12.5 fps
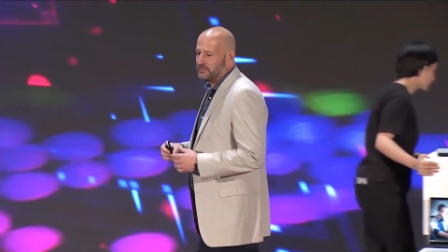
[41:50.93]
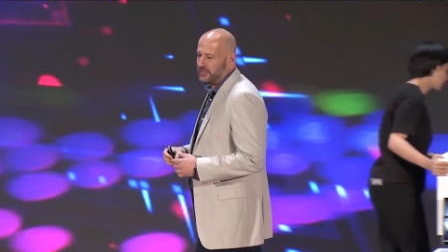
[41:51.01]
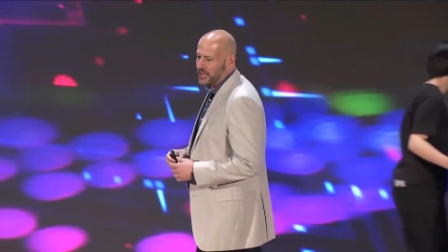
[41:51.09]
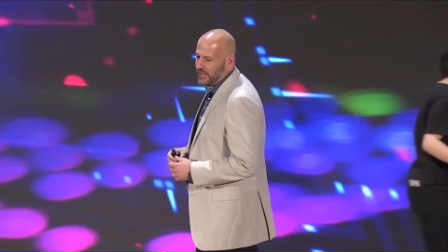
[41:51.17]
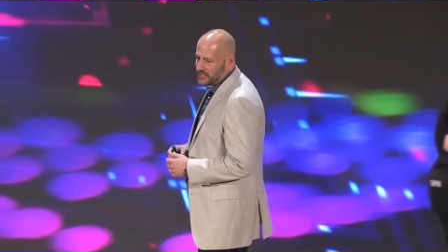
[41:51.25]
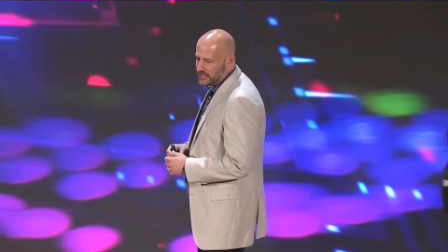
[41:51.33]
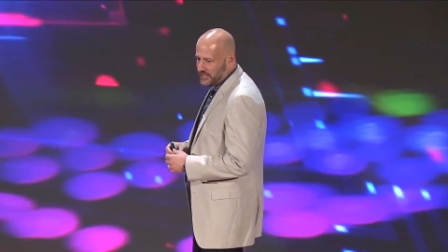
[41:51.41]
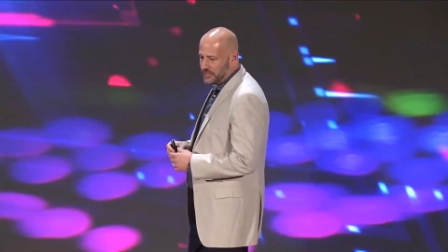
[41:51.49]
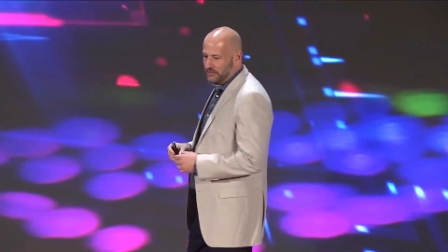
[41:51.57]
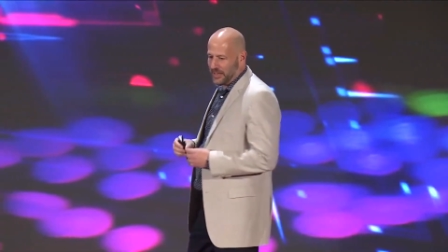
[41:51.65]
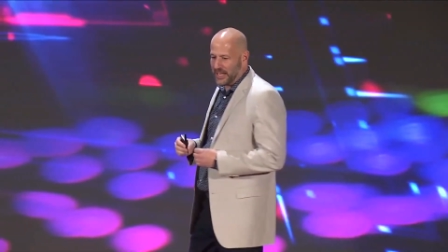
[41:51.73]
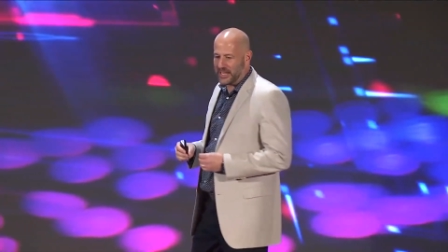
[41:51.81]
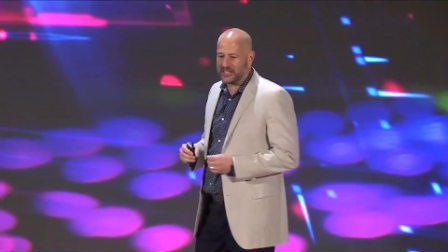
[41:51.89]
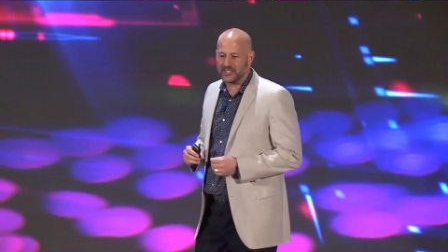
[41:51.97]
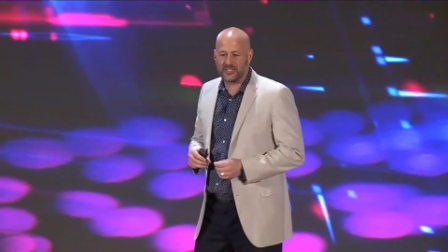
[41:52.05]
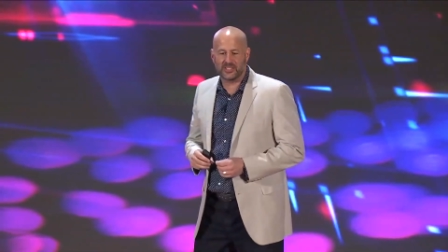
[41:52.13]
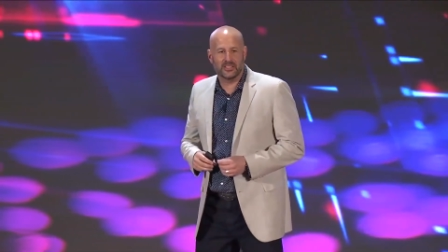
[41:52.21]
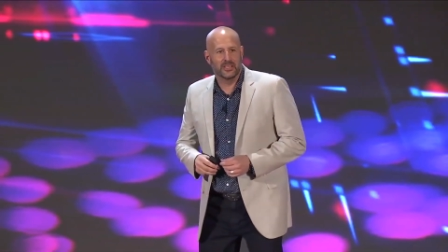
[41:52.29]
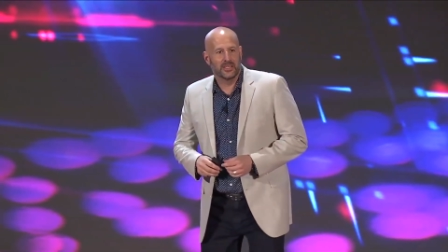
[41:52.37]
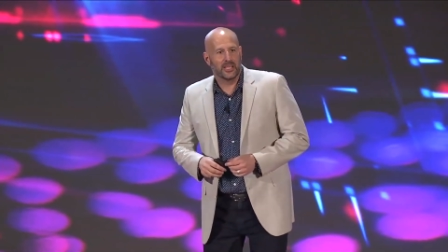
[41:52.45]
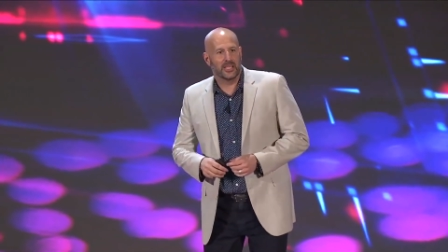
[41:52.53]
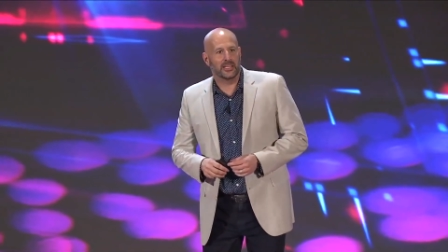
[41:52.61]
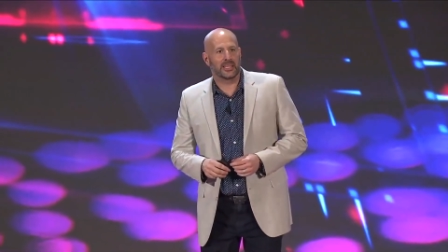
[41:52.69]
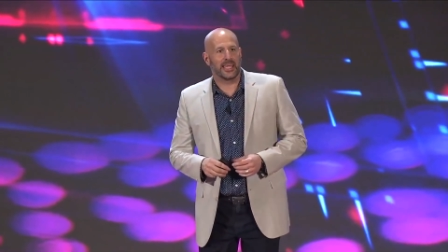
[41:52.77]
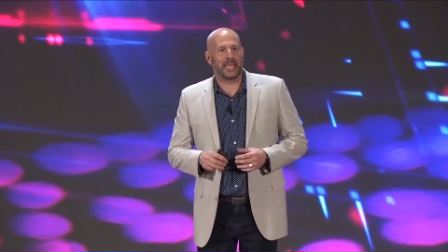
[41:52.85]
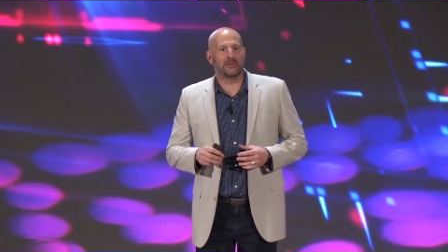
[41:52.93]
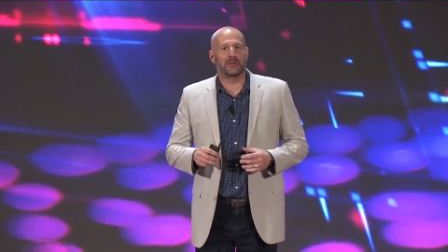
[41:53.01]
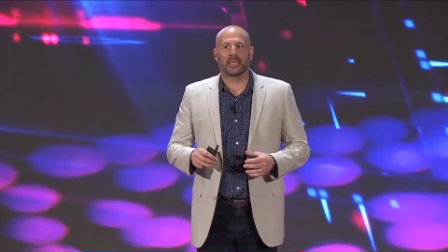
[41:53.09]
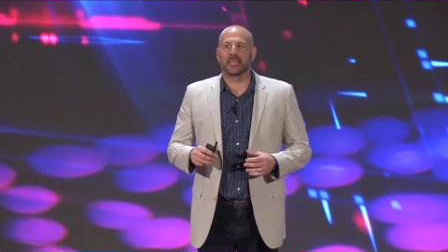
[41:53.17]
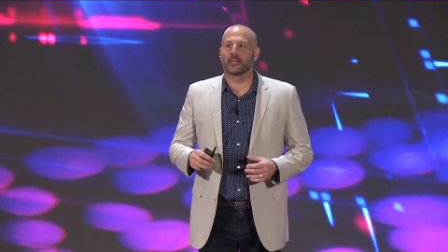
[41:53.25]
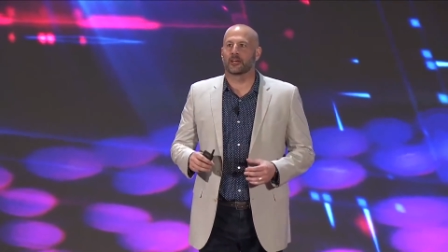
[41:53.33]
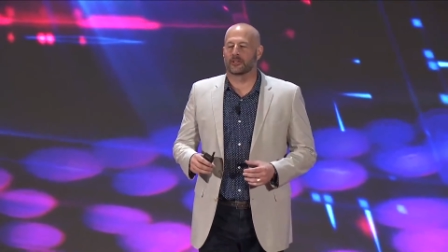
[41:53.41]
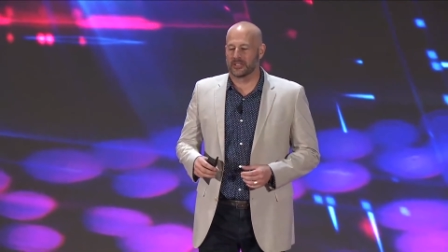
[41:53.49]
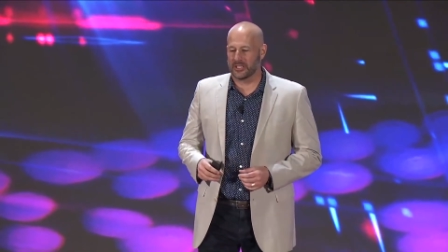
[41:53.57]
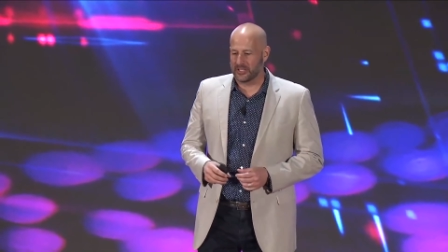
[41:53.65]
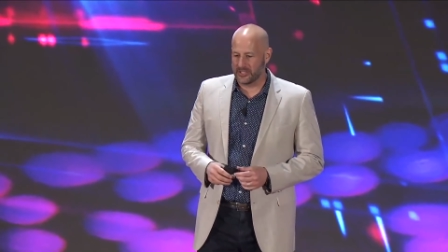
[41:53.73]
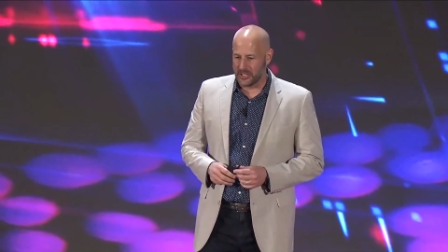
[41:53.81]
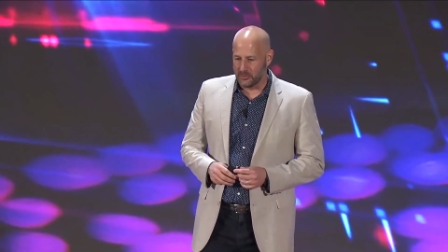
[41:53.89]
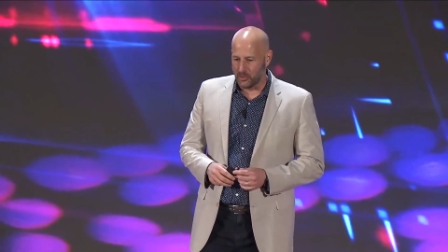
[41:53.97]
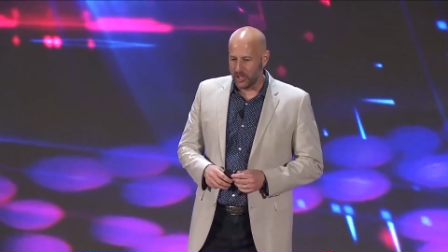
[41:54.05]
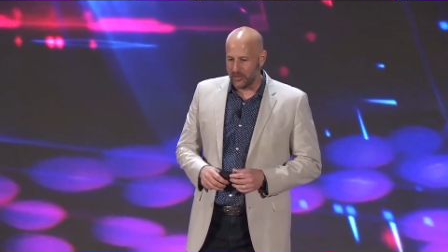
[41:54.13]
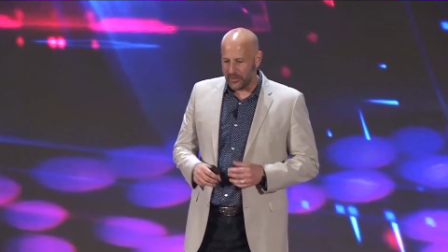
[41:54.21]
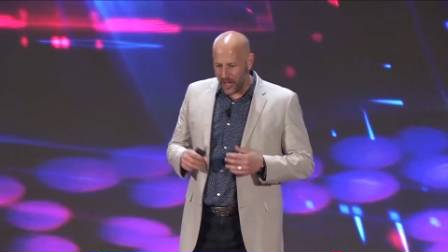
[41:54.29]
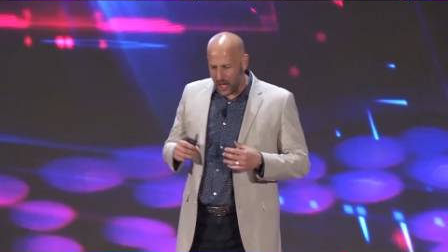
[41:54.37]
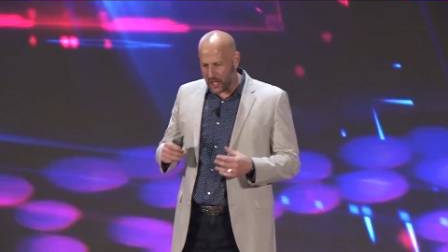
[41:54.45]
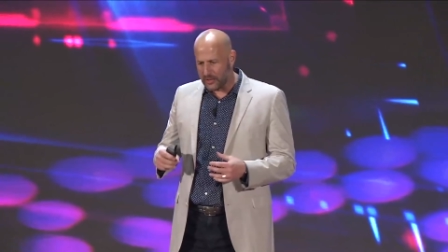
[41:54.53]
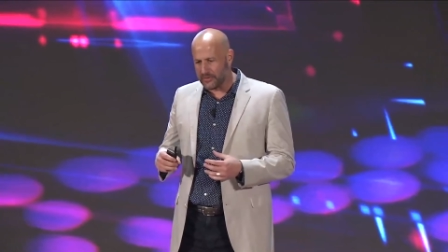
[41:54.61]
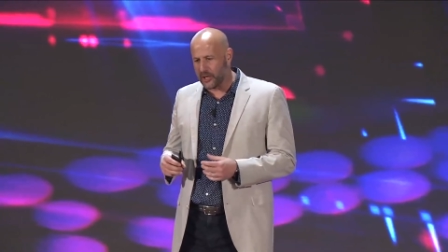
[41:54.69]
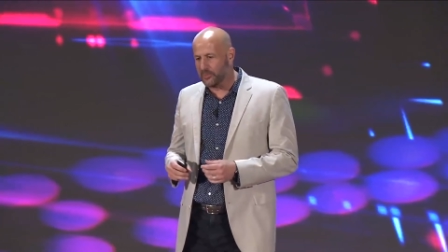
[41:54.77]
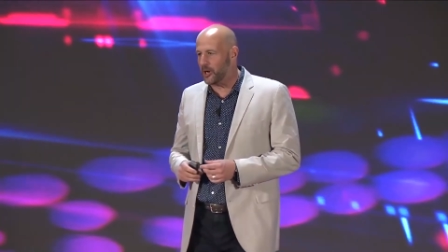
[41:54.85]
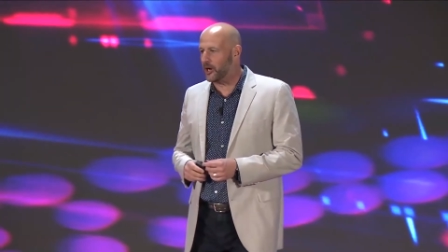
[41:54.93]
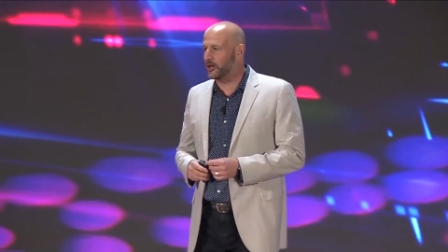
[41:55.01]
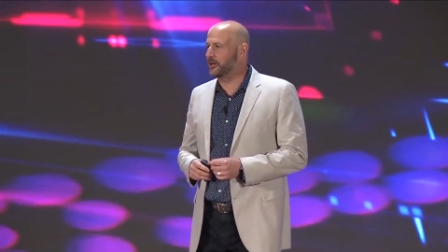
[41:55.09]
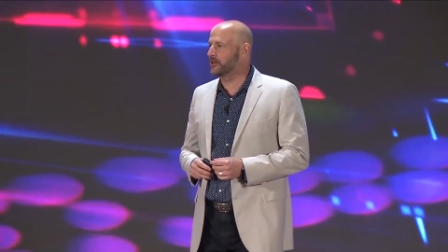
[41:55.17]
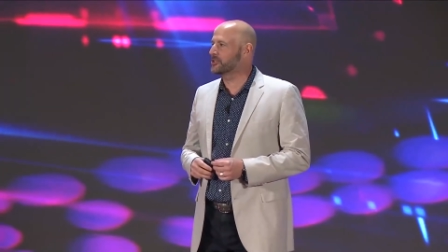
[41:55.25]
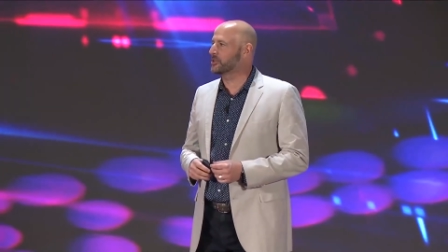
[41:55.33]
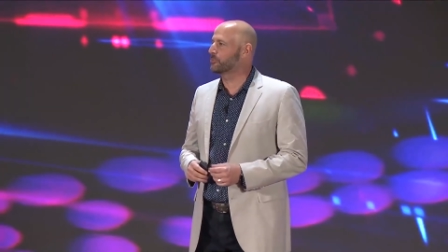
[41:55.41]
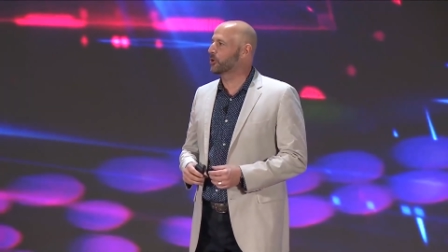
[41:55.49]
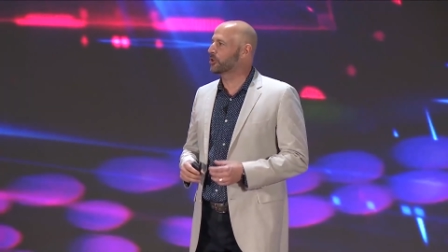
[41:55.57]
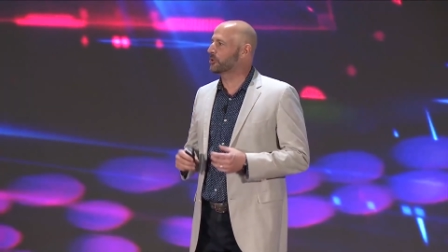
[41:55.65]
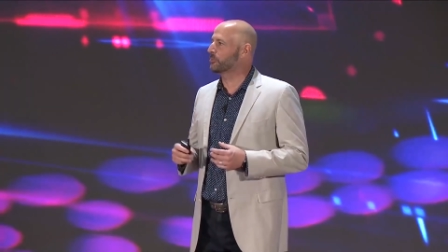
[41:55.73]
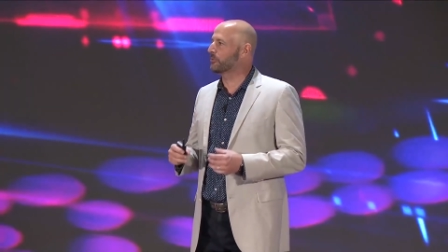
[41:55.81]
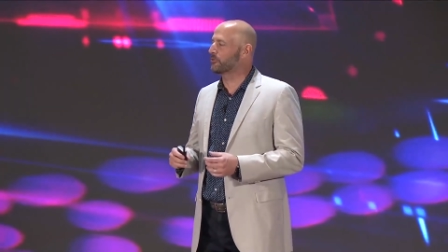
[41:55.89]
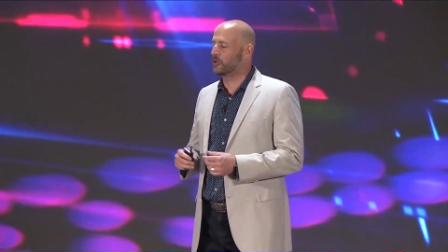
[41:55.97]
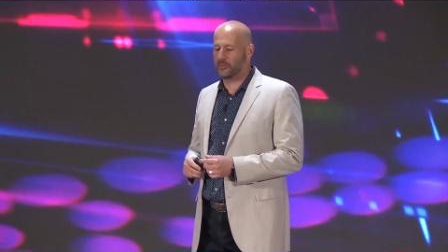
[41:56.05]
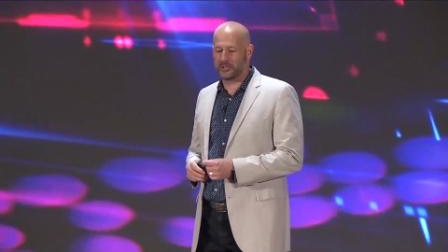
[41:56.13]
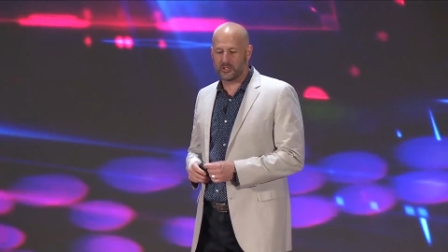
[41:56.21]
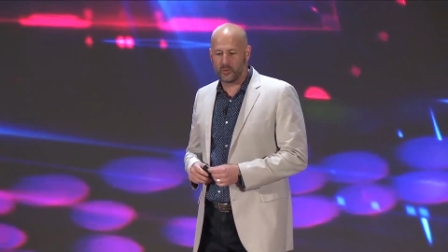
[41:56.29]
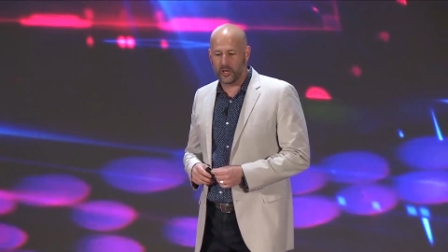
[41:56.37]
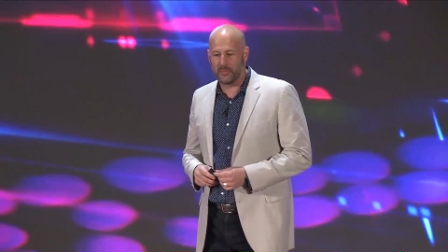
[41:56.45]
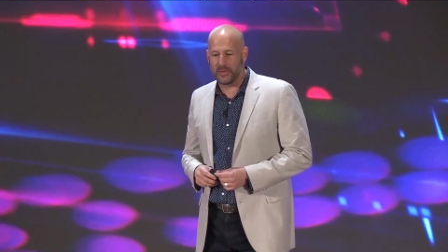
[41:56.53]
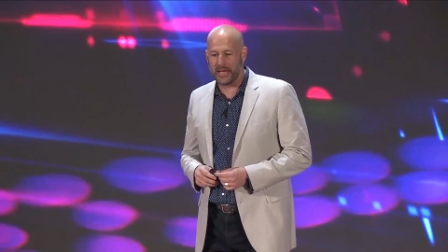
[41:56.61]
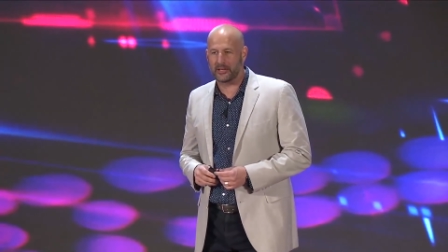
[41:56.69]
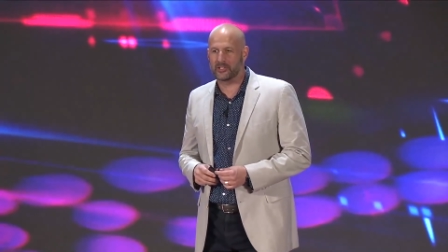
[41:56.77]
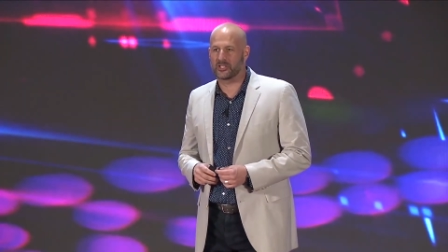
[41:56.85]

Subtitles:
legacy that they end up supporting, and right, there's all kinds of tricks you could take